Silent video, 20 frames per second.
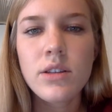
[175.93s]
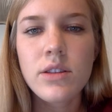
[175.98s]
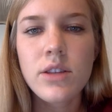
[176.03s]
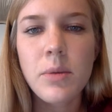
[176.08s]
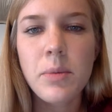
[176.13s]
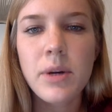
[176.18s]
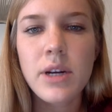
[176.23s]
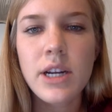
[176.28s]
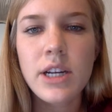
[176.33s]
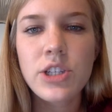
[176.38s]
The
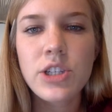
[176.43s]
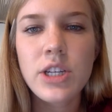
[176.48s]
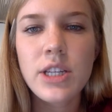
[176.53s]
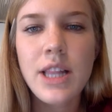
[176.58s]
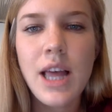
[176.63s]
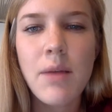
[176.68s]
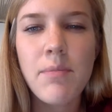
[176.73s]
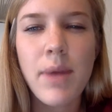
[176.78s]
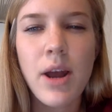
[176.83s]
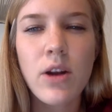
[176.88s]
prediction
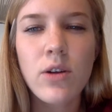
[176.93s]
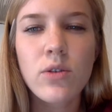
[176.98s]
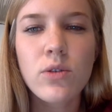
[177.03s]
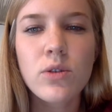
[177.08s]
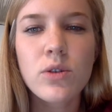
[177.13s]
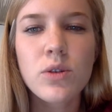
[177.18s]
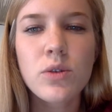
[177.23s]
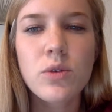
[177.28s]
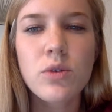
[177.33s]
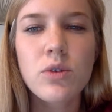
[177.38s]
that medical
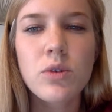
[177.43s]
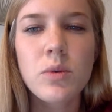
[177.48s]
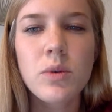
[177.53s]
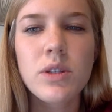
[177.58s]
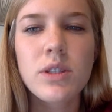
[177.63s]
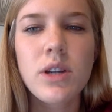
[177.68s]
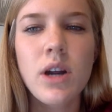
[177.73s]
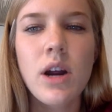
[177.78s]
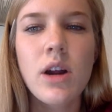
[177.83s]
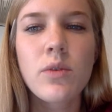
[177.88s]
schools will
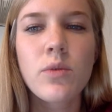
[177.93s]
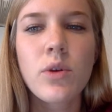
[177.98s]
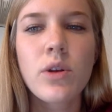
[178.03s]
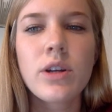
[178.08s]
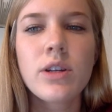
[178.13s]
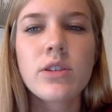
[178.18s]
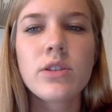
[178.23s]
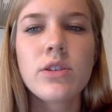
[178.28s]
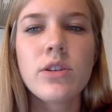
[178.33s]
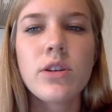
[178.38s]
start
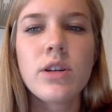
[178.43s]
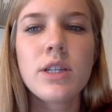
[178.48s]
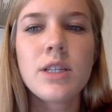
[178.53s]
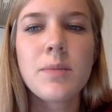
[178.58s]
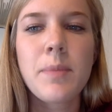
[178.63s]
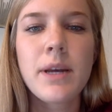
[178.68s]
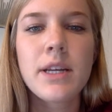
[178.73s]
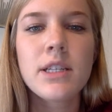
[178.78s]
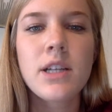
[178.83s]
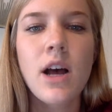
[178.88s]
enrolling students
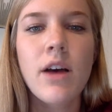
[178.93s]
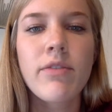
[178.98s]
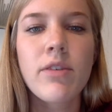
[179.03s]
based off